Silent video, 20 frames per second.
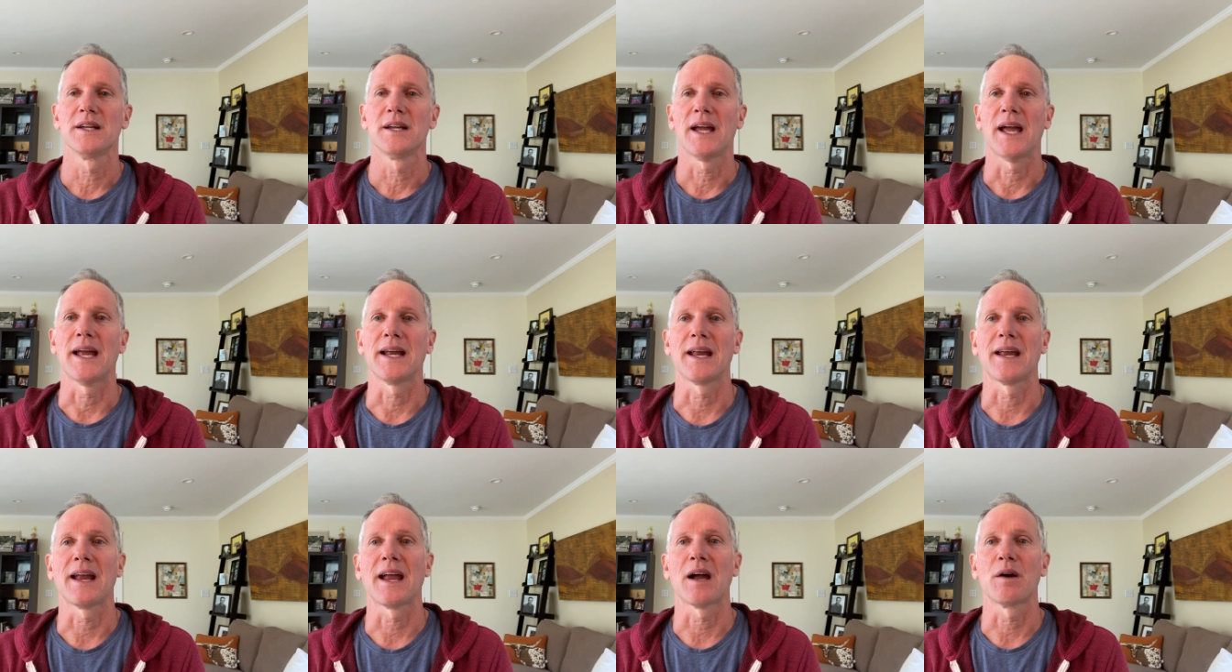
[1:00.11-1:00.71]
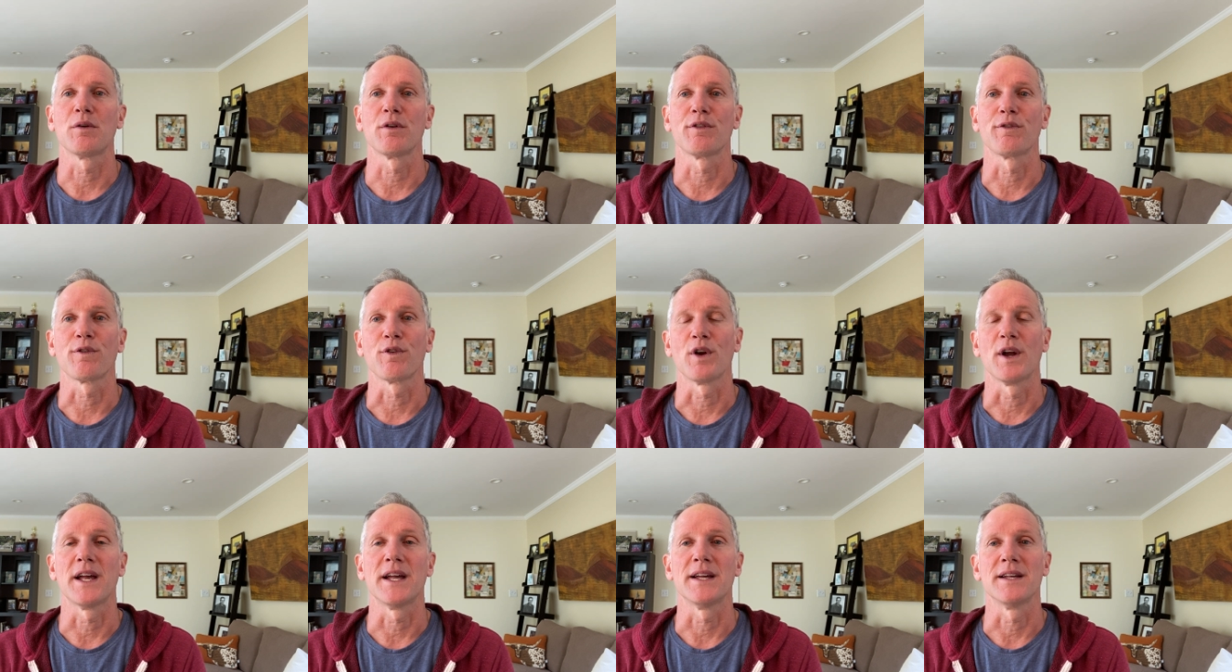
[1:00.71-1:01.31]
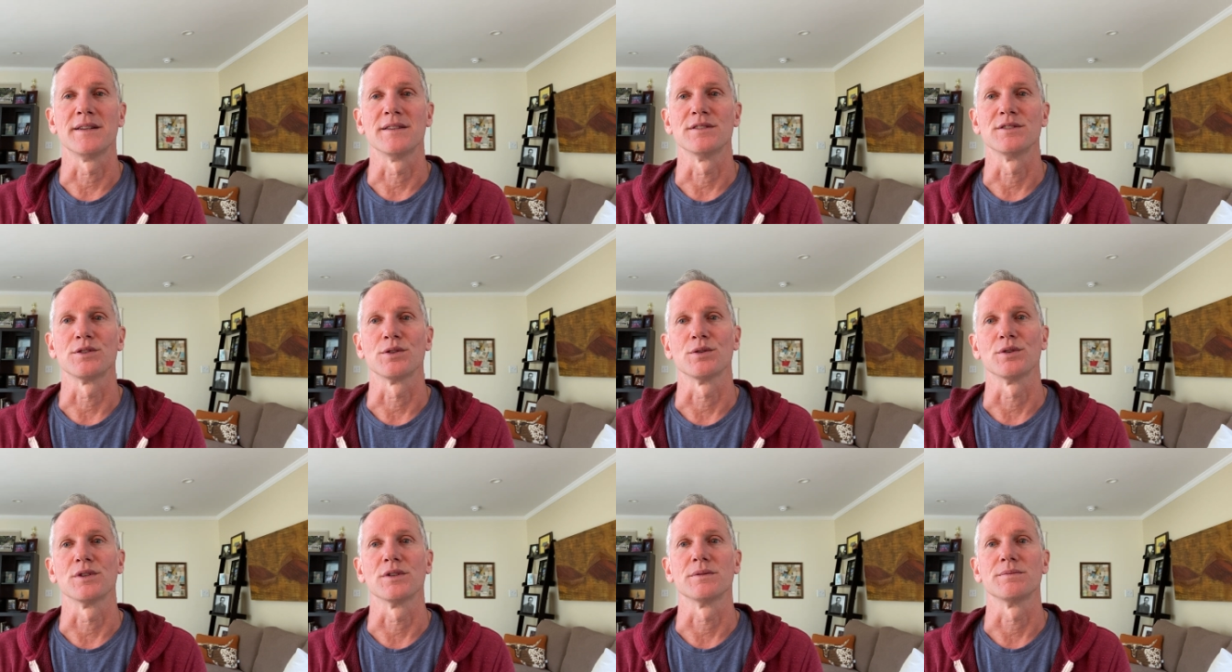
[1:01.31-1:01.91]
hanging out with friends,
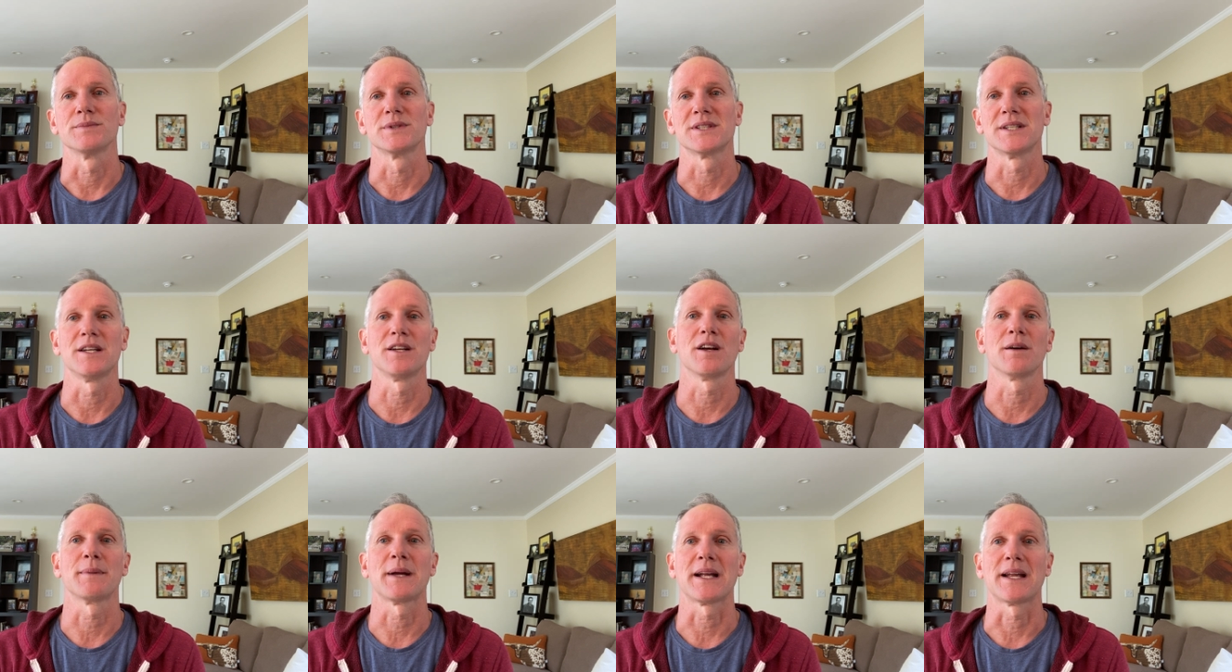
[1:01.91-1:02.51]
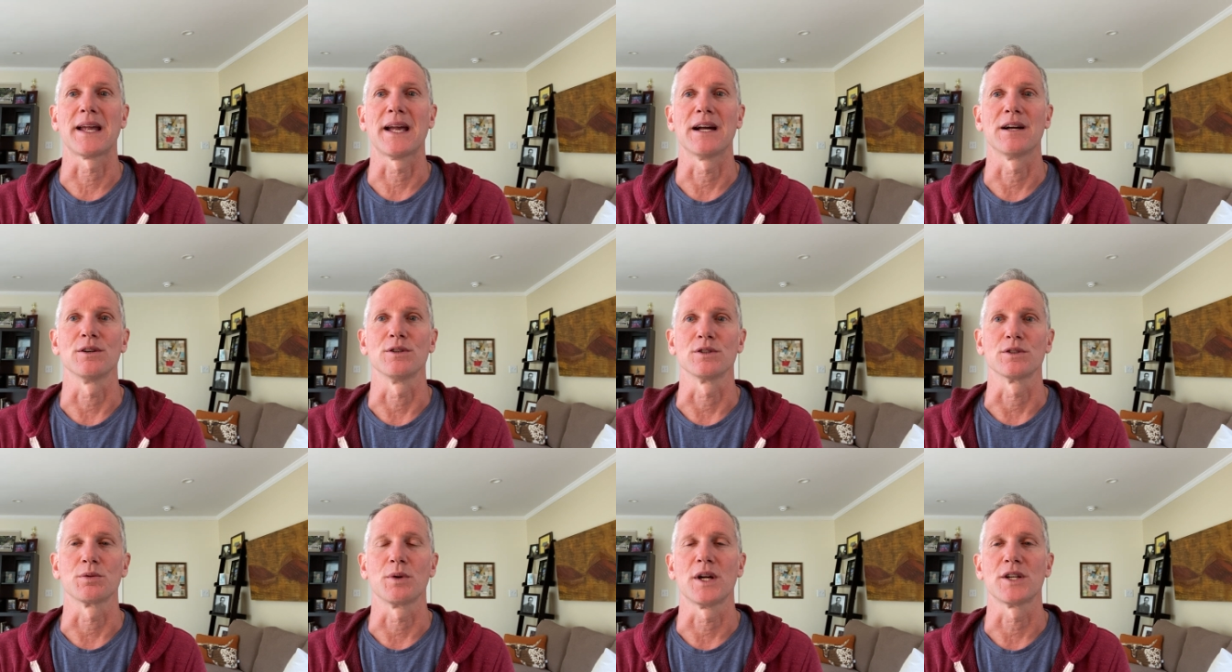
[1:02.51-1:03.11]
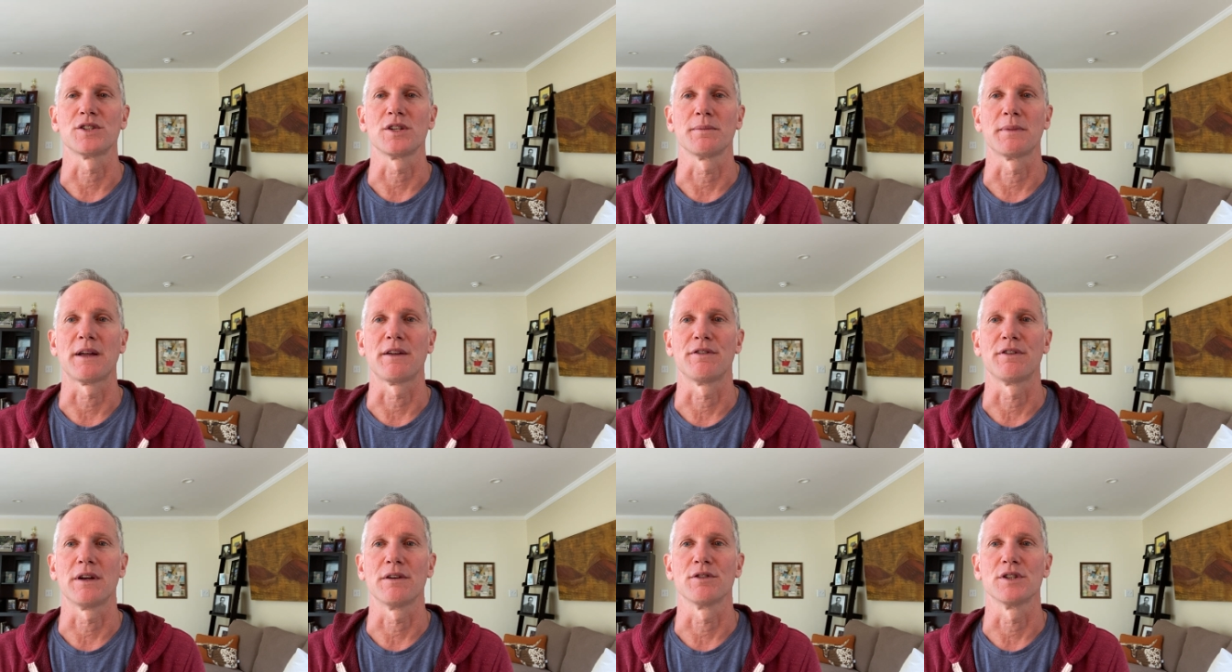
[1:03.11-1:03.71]
or sitting on my couch watching my
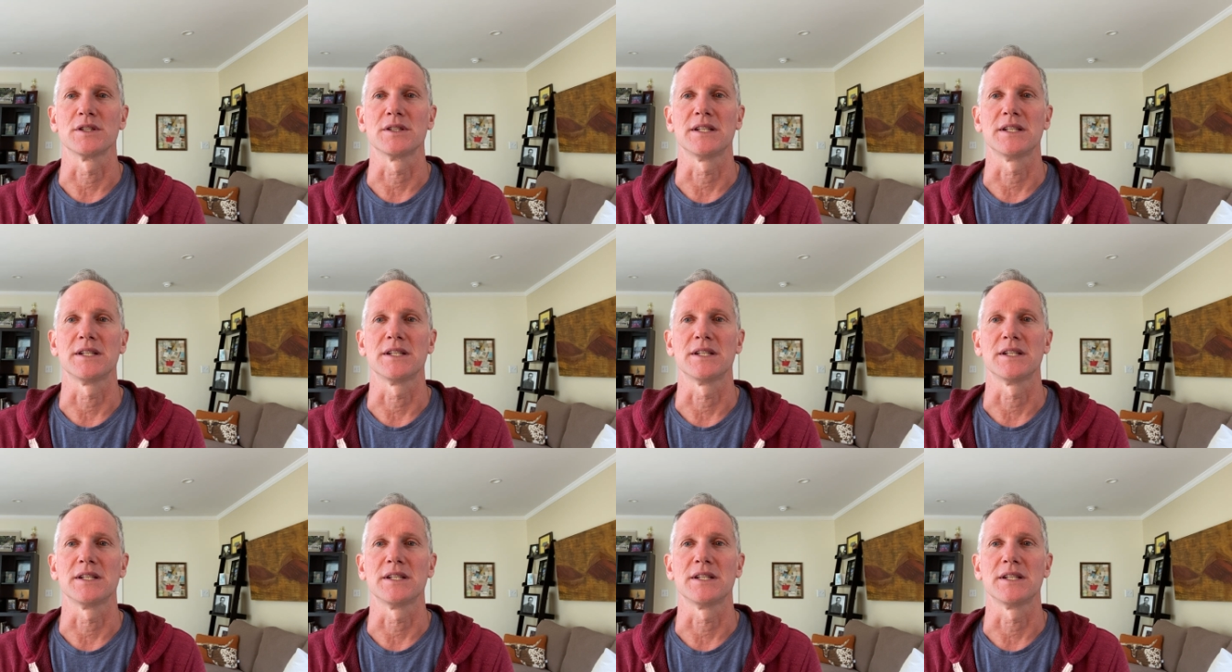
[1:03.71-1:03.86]
favorite